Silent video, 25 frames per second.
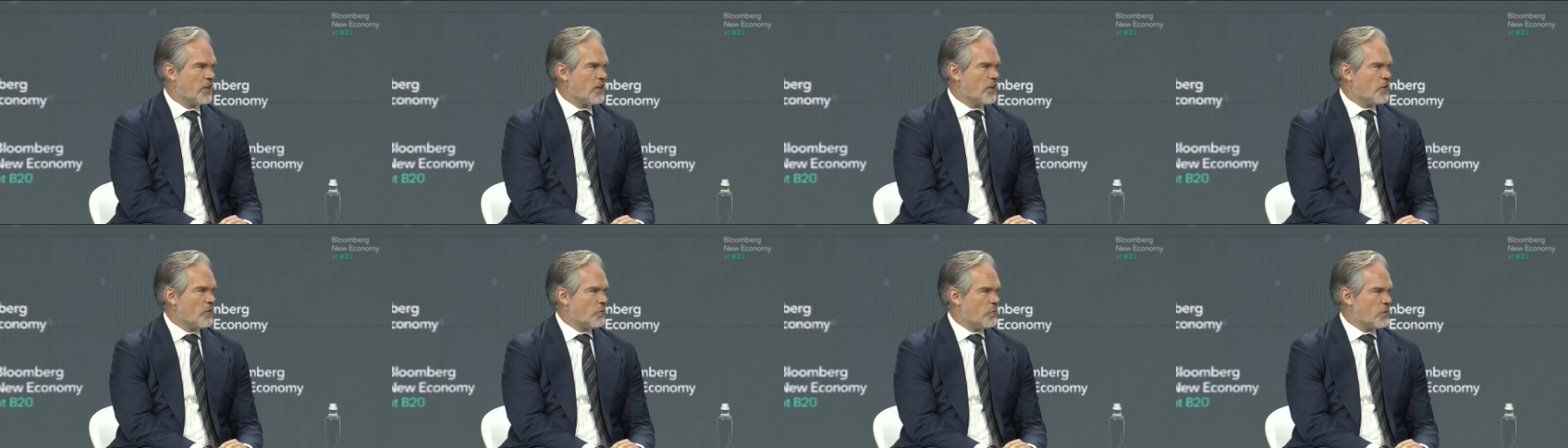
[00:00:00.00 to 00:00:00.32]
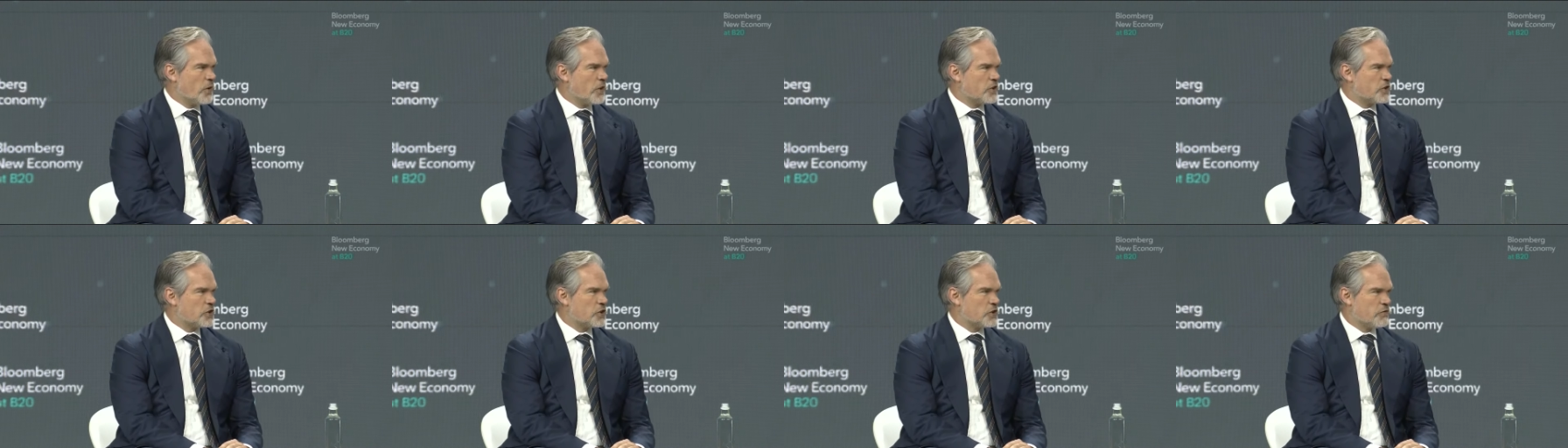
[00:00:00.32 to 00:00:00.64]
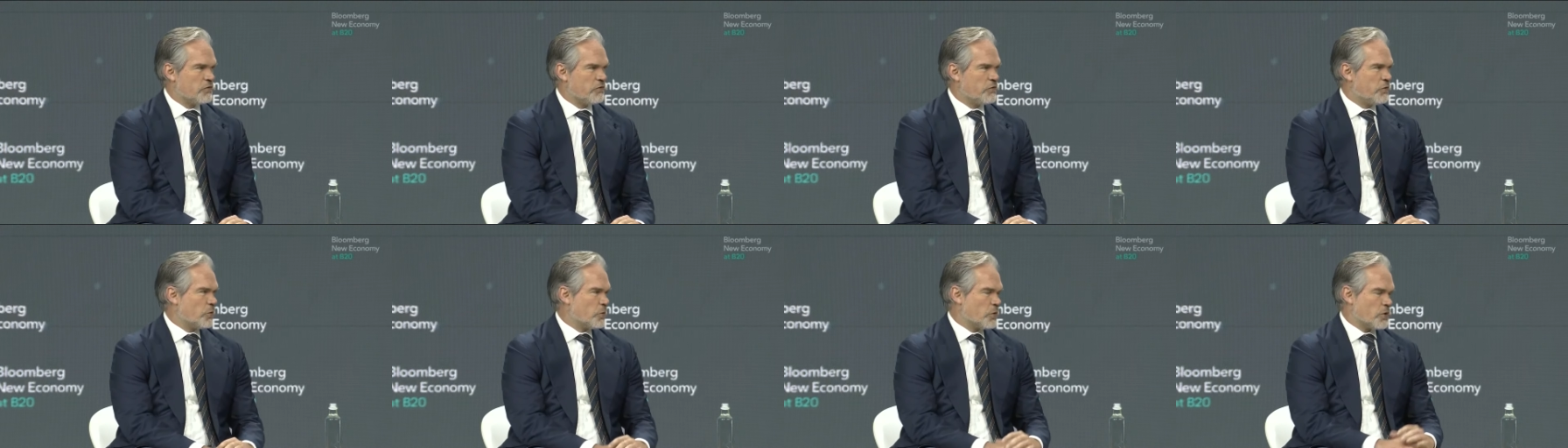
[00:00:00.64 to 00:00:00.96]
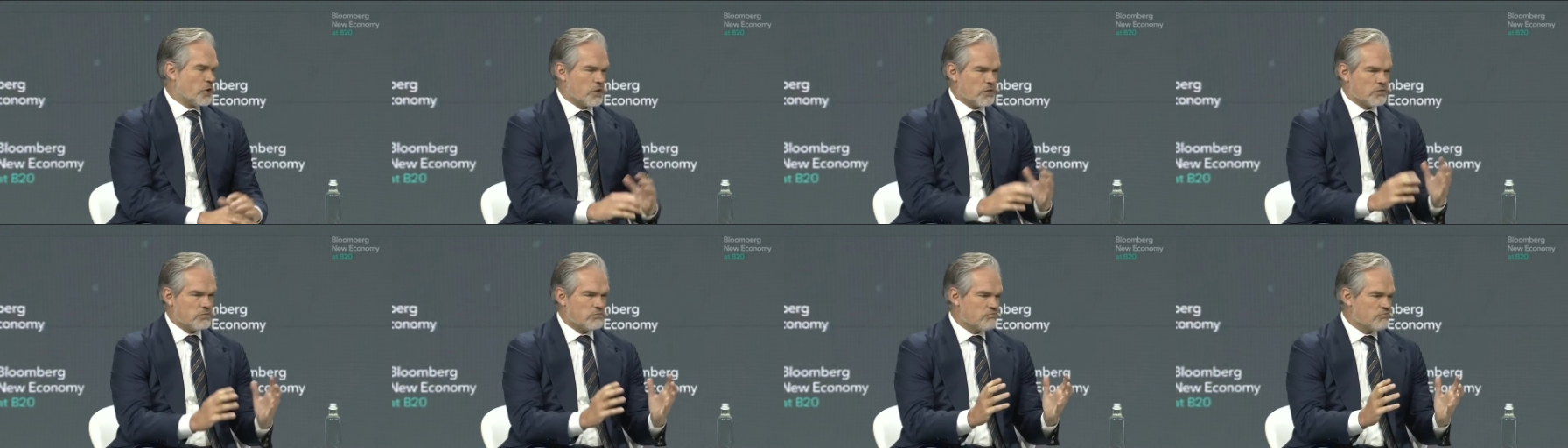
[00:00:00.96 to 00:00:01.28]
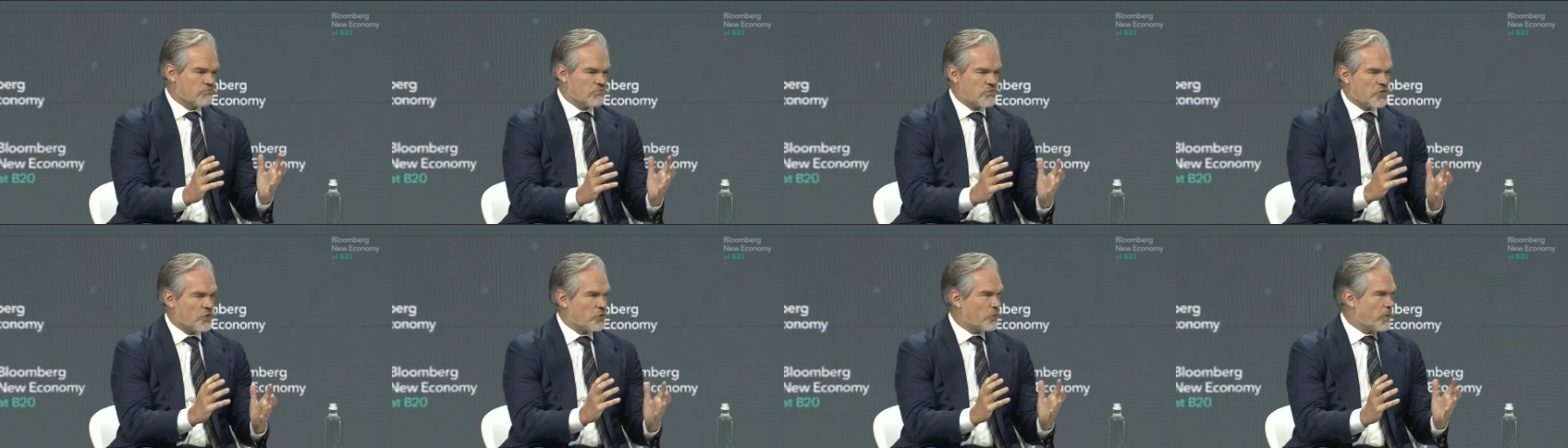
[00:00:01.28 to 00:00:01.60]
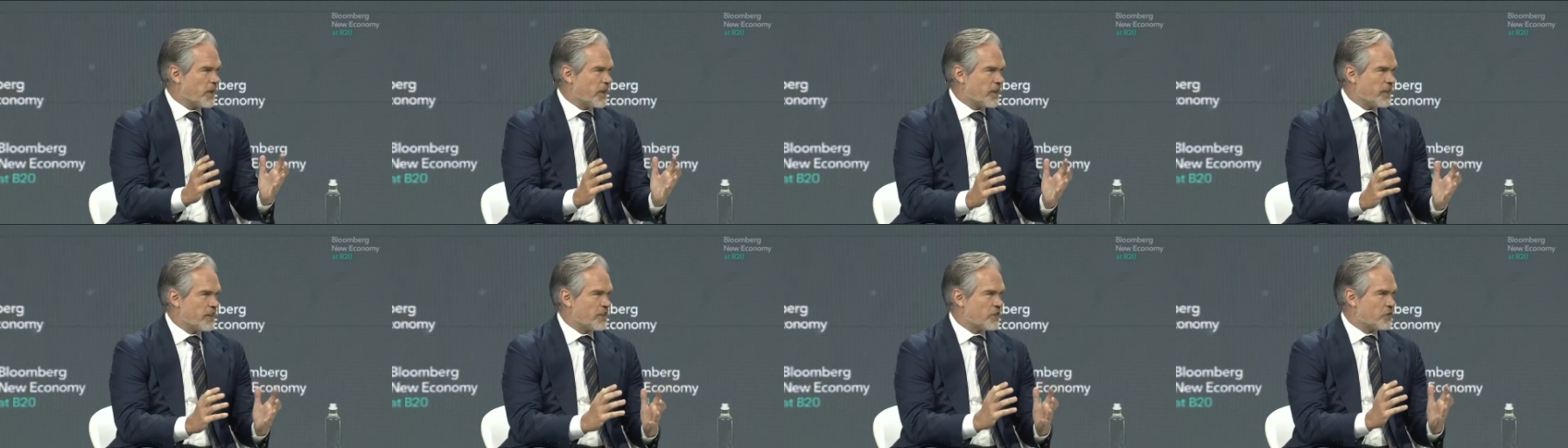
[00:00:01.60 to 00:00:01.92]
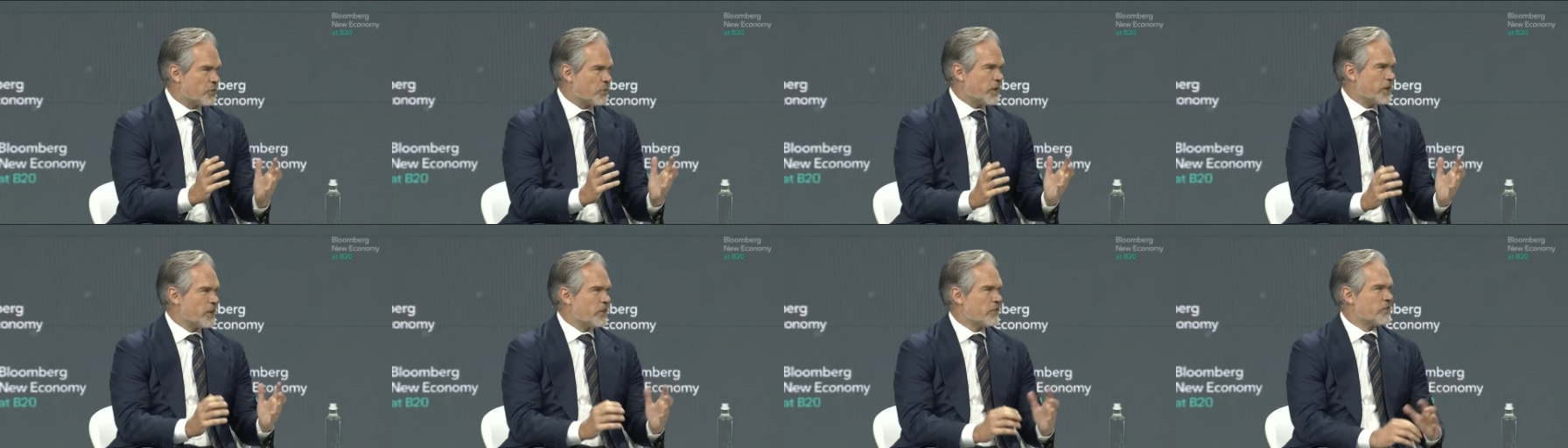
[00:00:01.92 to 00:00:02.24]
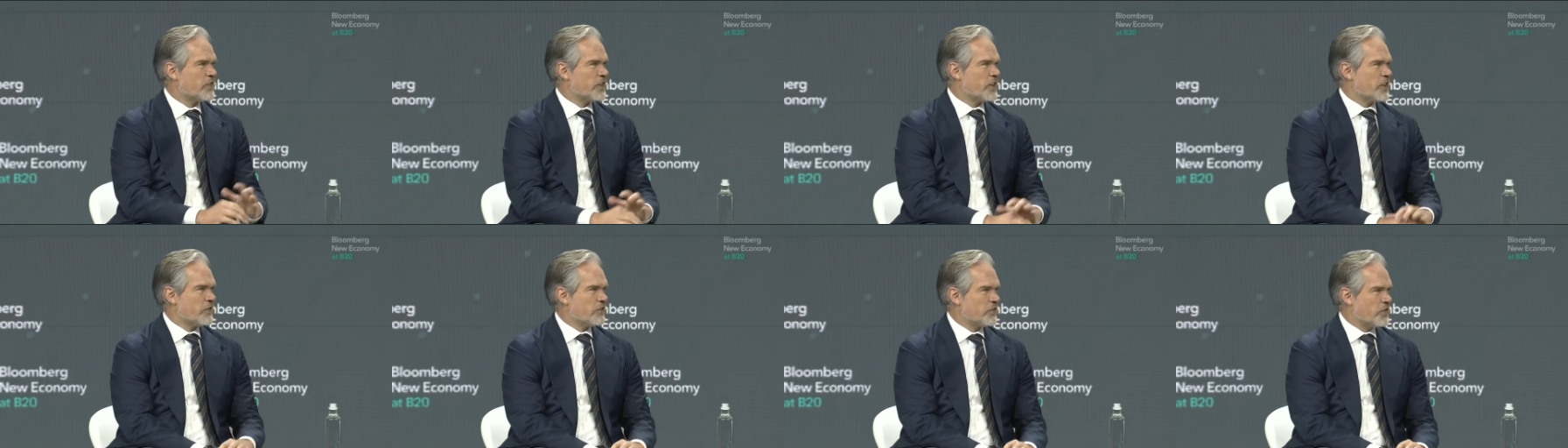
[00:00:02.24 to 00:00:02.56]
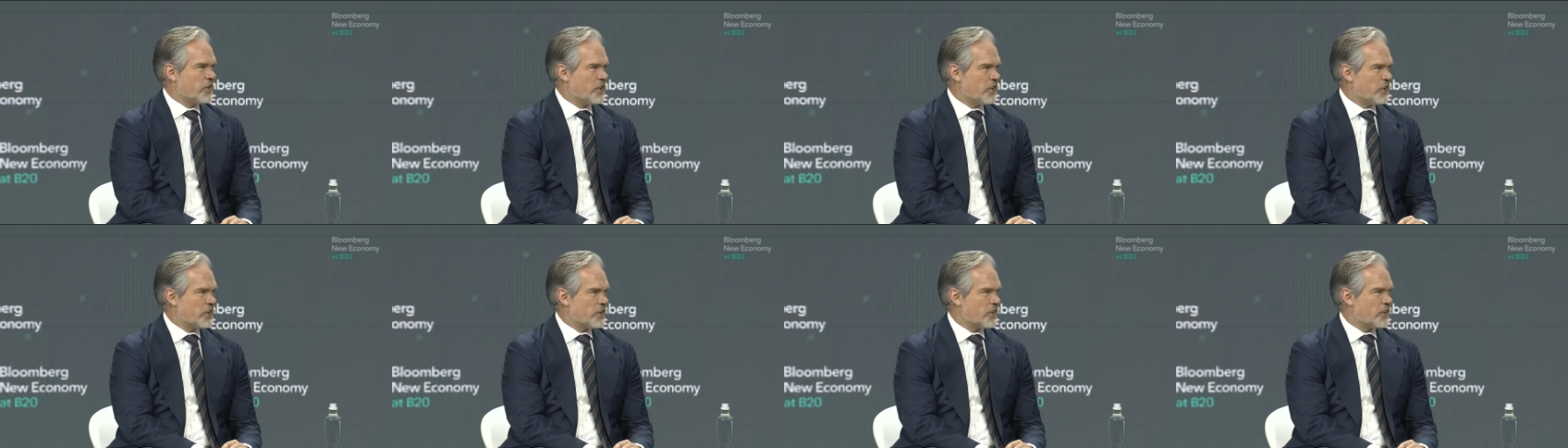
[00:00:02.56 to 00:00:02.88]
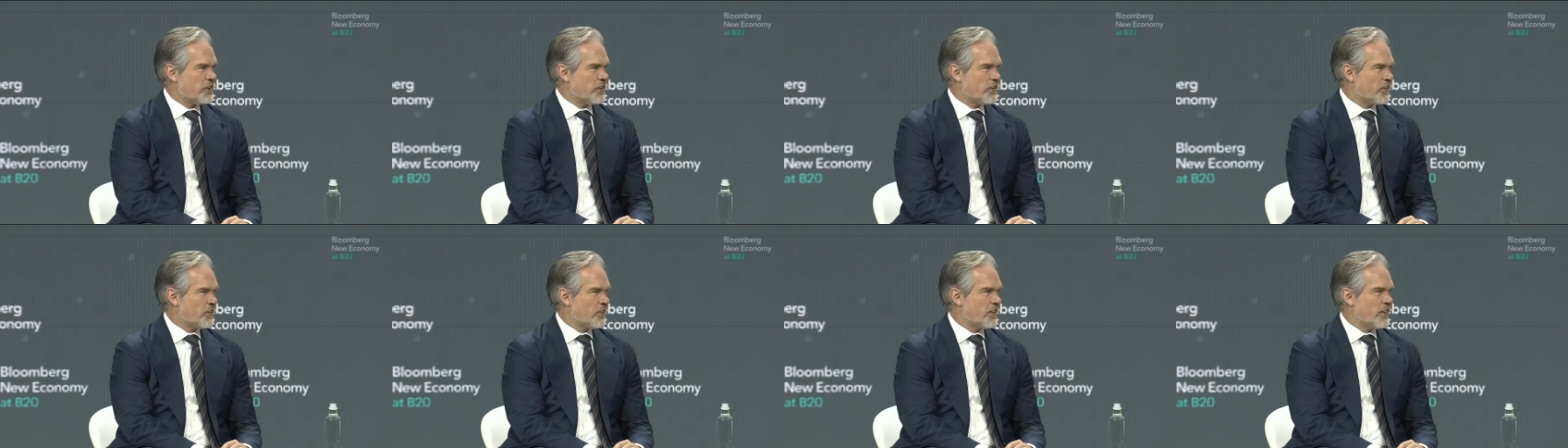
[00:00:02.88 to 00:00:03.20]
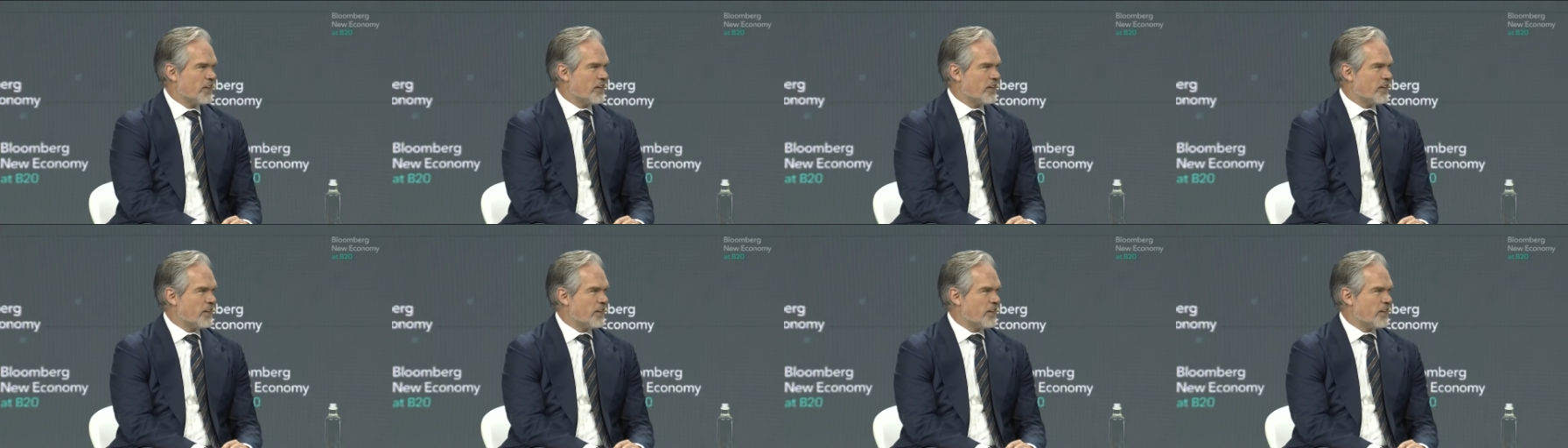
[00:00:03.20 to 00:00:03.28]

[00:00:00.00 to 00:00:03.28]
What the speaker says: which for 20, 25 years,